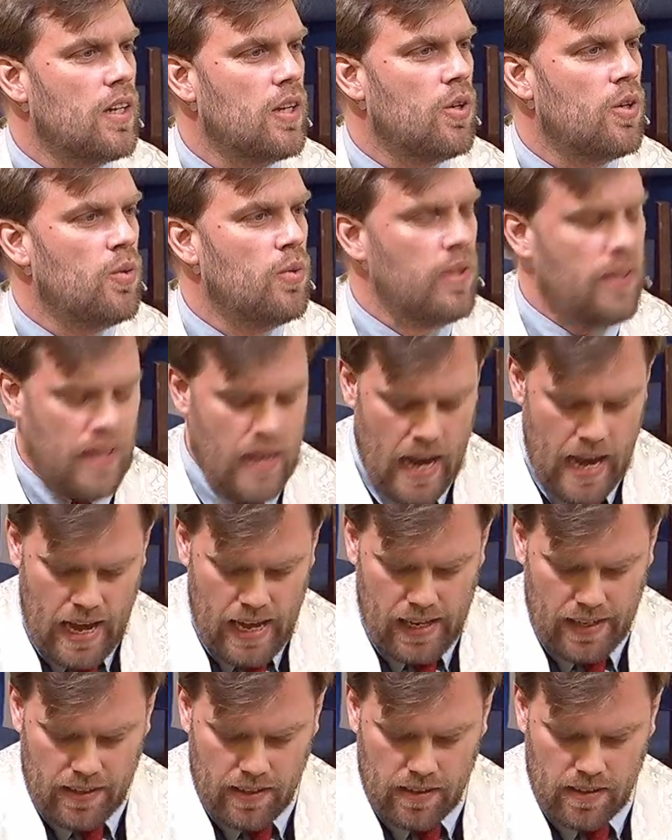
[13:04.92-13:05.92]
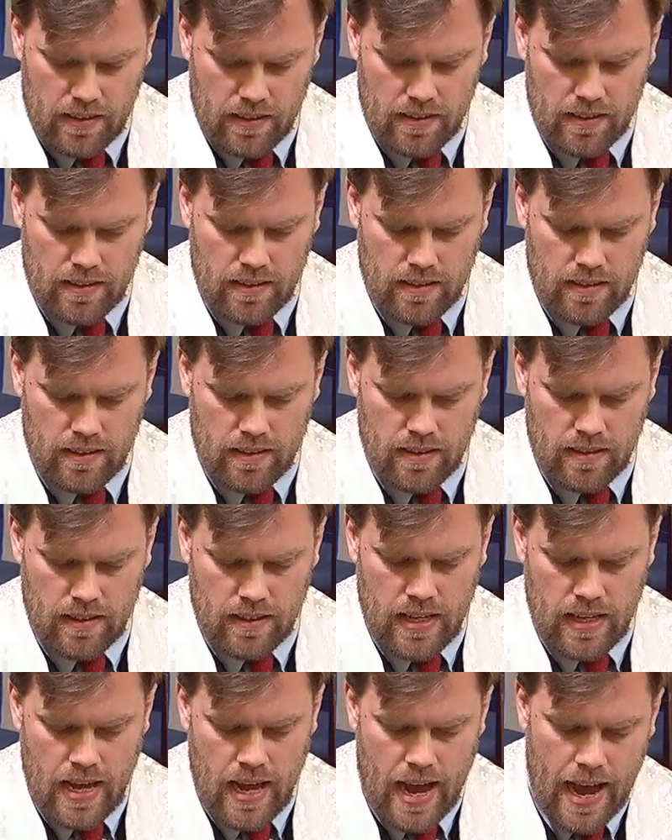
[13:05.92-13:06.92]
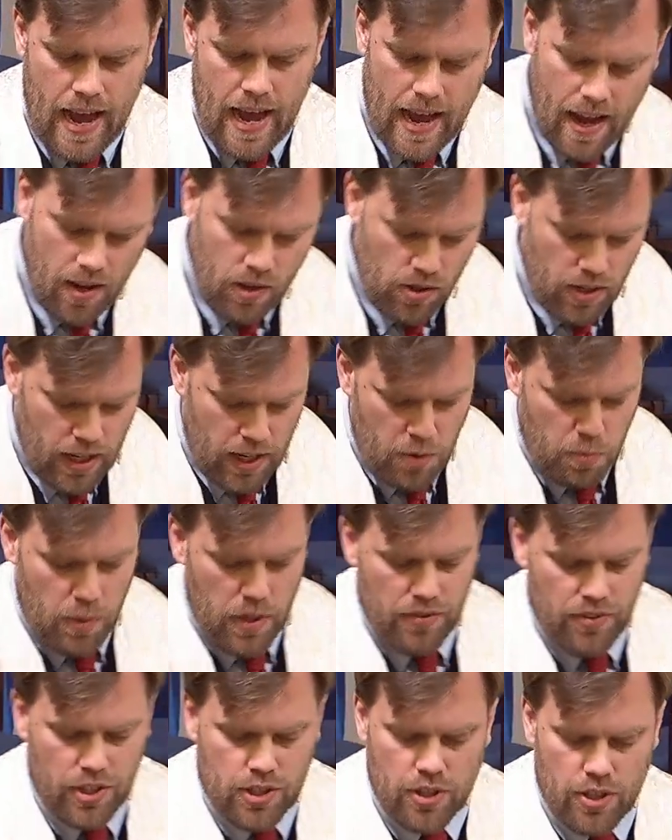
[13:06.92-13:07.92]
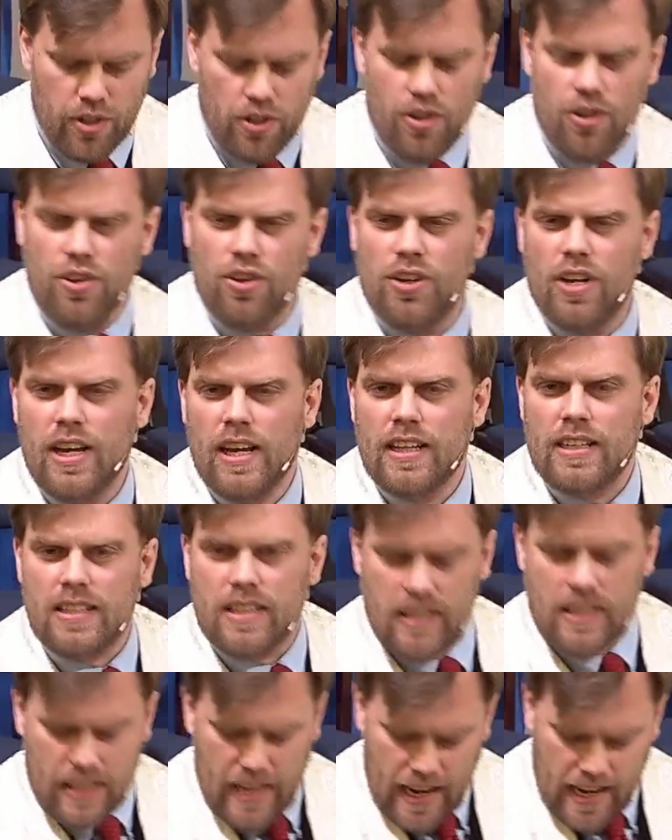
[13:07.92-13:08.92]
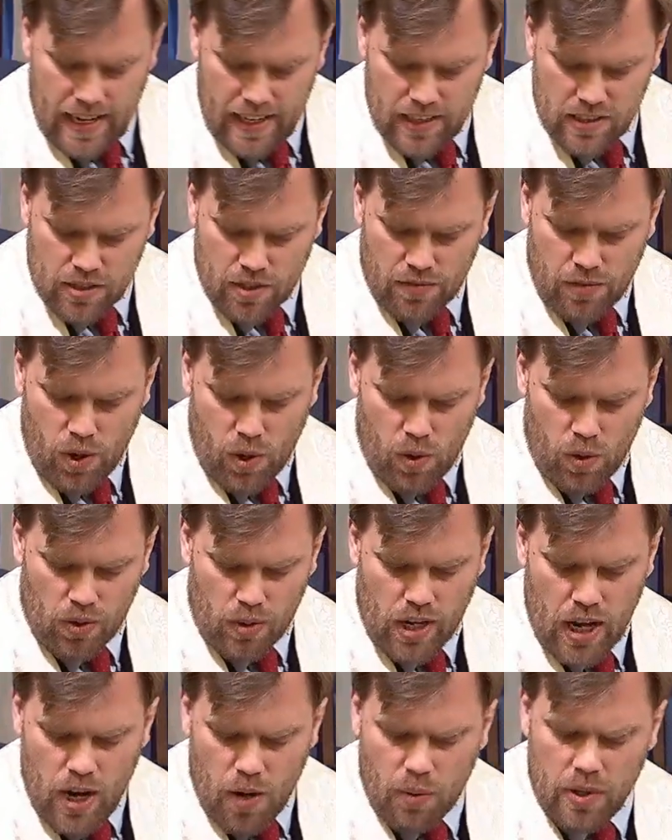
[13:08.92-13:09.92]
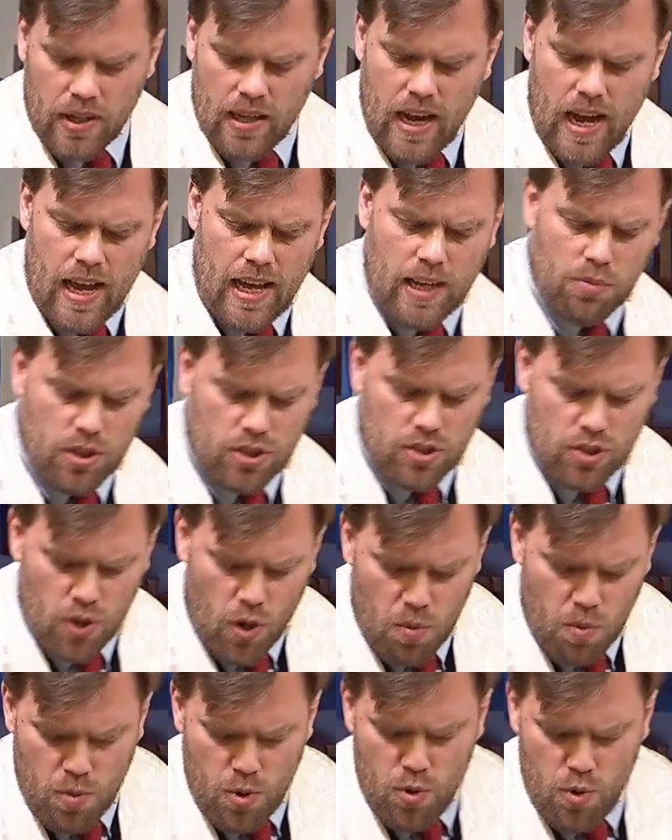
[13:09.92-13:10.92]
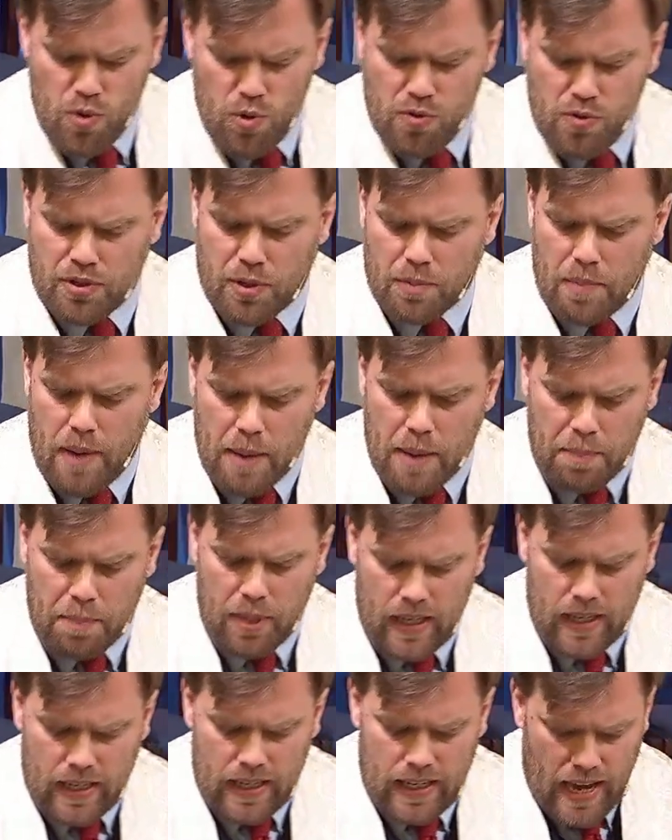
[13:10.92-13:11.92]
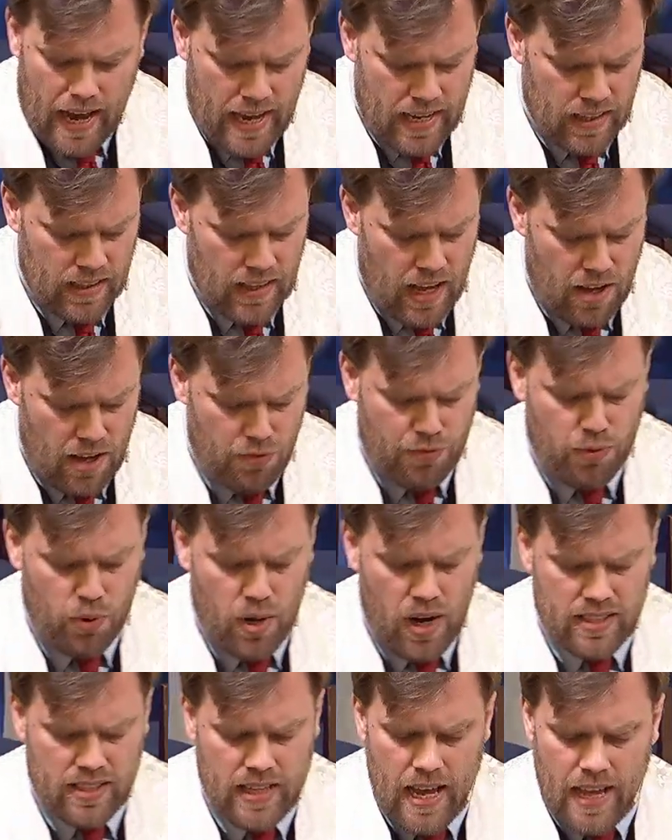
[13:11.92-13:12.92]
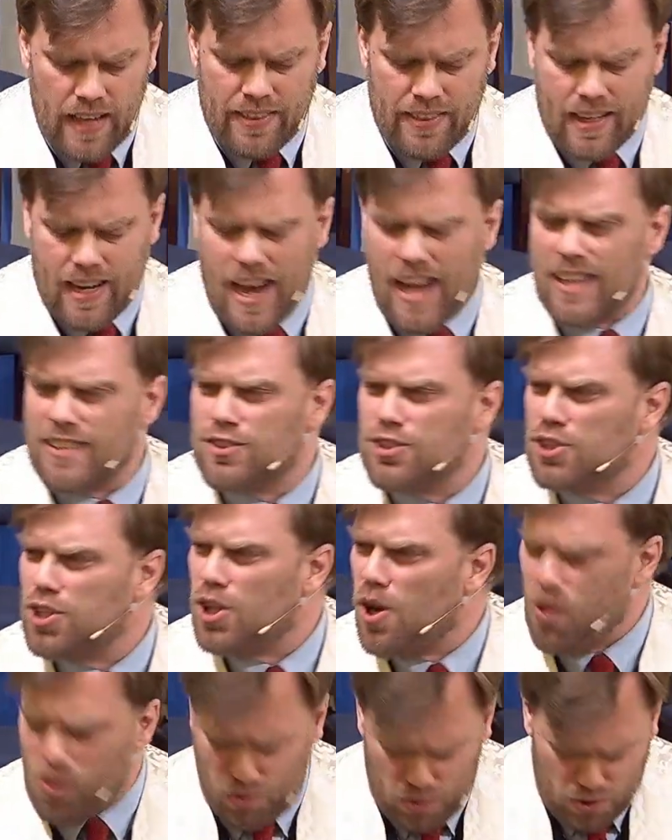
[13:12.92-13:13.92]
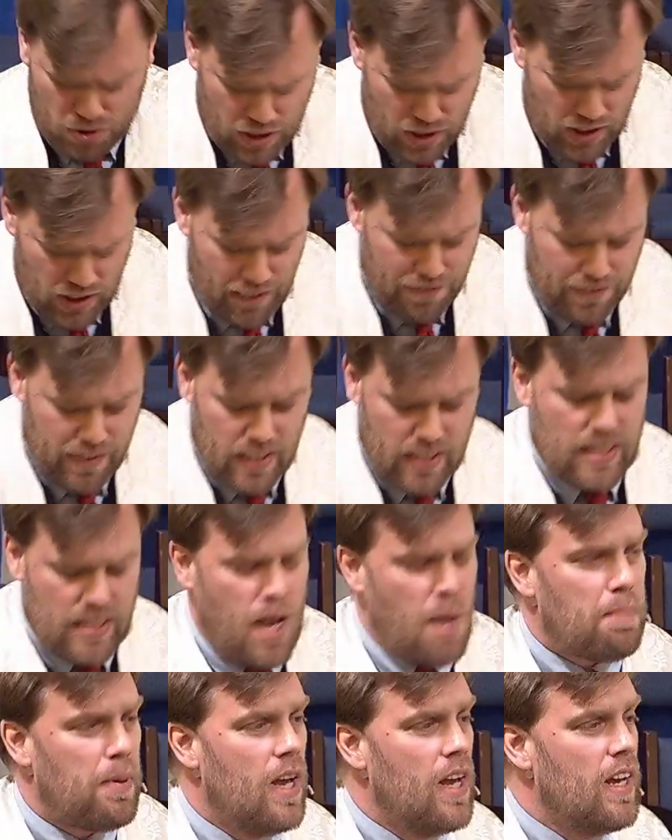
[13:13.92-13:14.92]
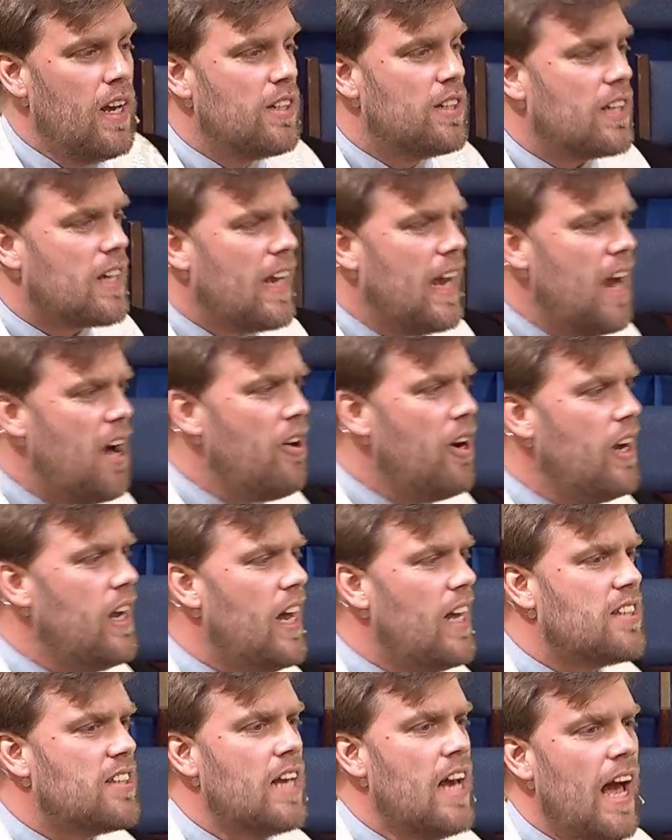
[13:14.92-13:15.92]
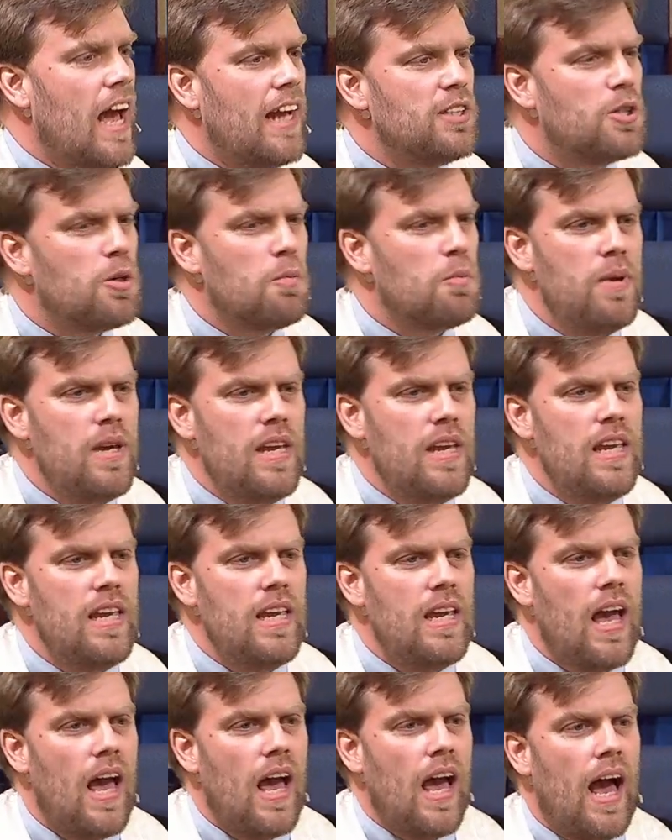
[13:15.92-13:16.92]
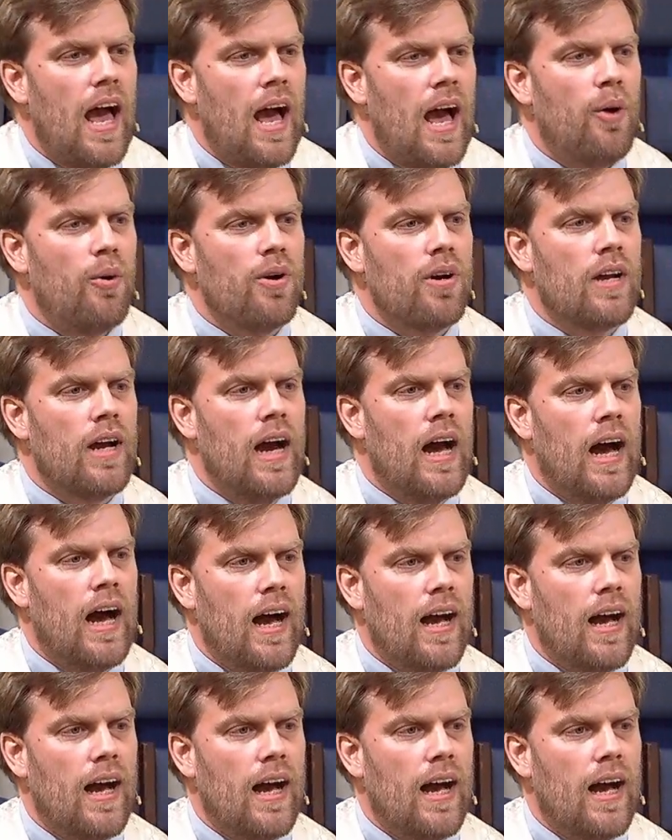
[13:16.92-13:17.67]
with God? How can we return to the days of old when God was so moved by pity and love for us that God chose to lift us up, to carry us, and to be our God?